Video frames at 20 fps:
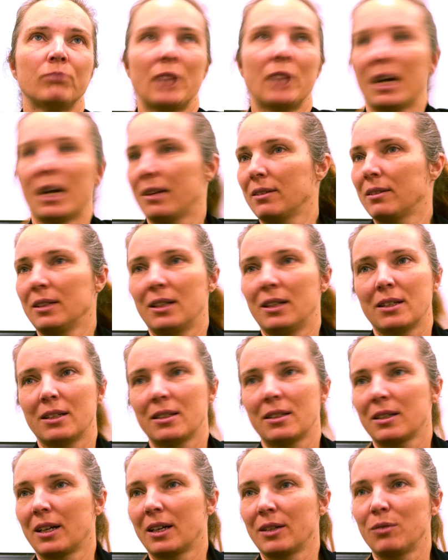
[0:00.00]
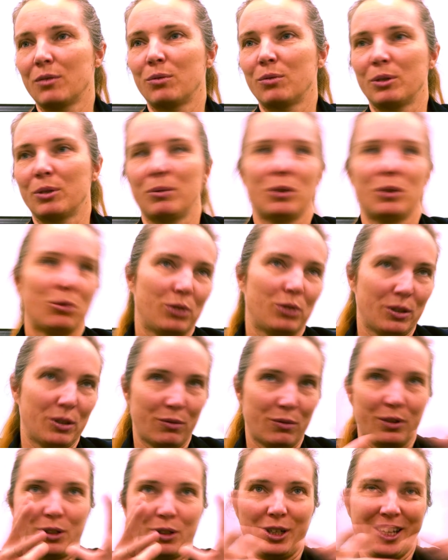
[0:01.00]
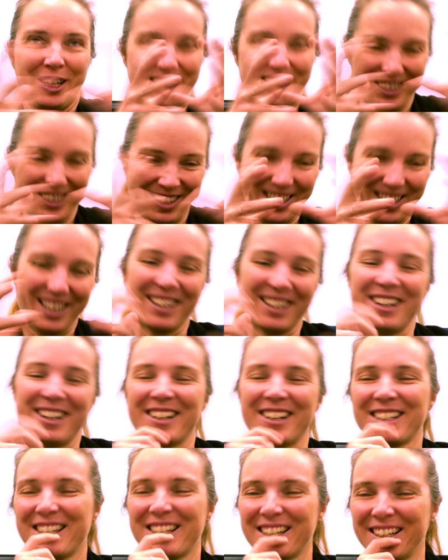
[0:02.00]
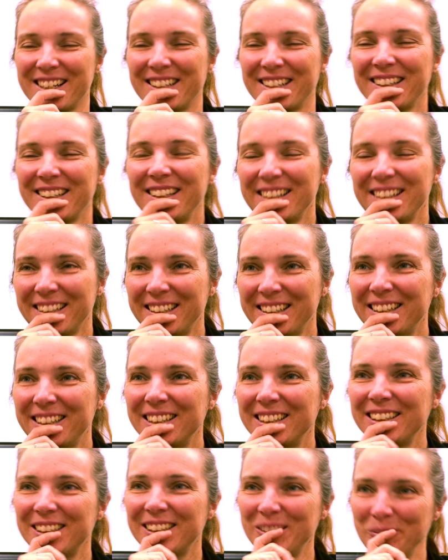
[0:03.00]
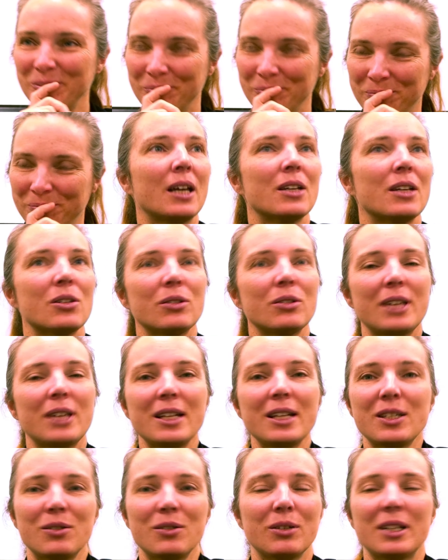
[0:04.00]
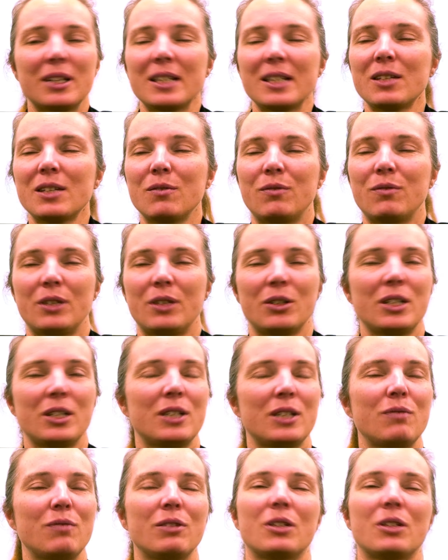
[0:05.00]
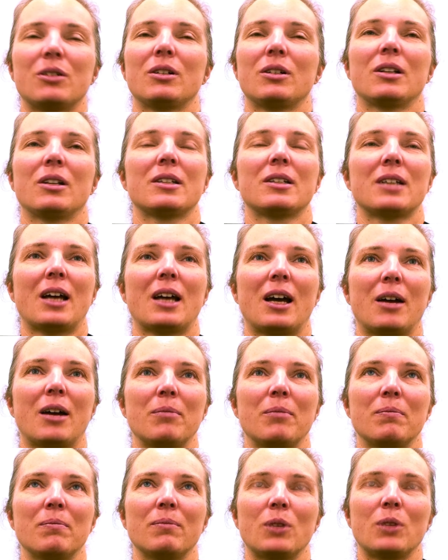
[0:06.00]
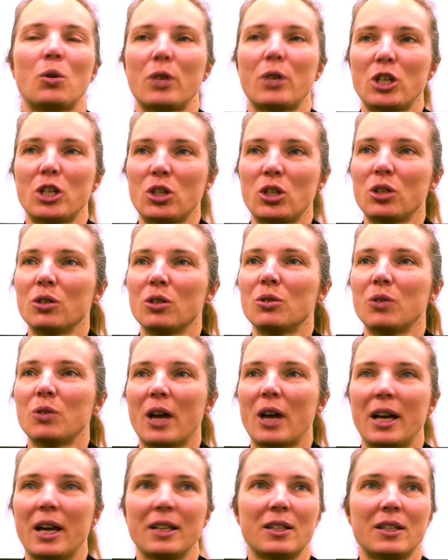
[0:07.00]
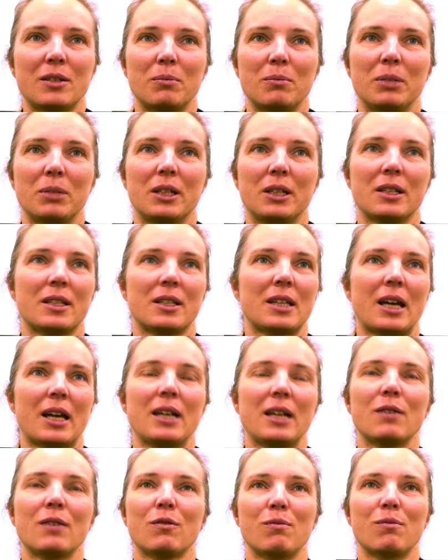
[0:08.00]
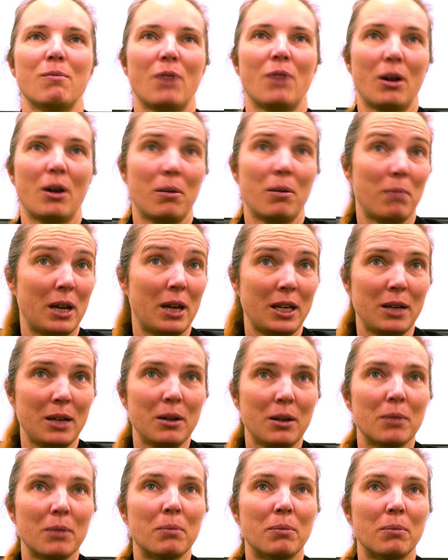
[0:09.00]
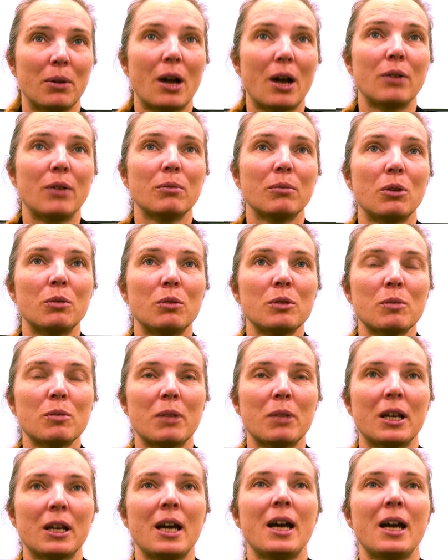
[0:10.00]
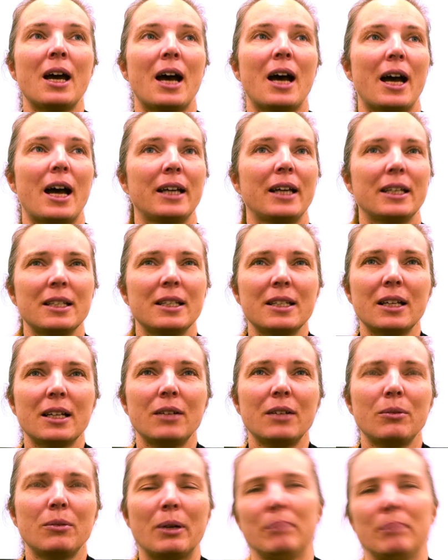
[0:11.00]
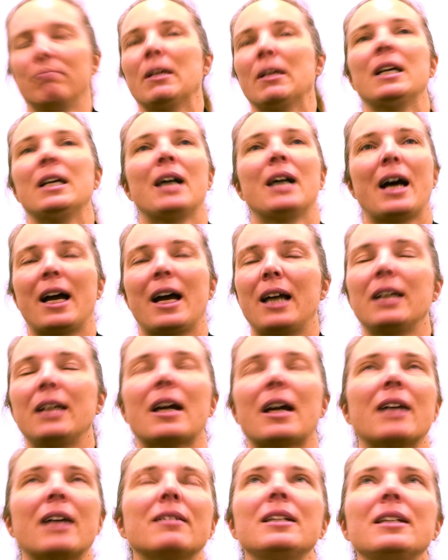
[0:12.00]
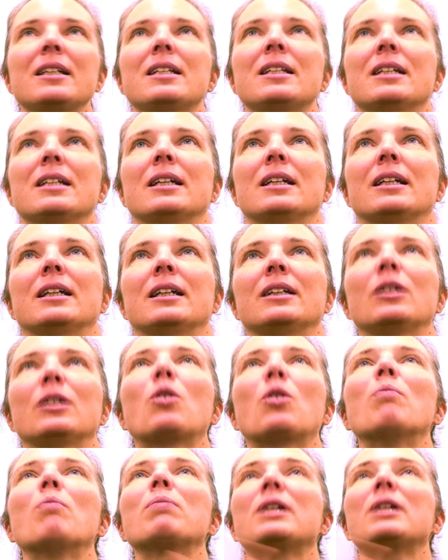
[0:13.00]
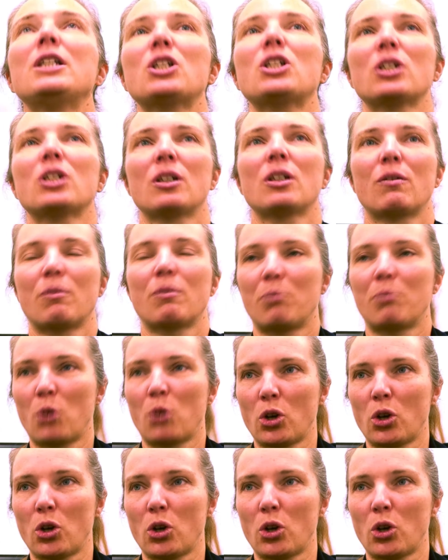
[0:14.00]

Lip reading: Yeah, I think that's kind of what we do in a very in a nutshell. So that's a very difficult question to answer, because I have many proud moments, but I can tell, well, I think the completion of a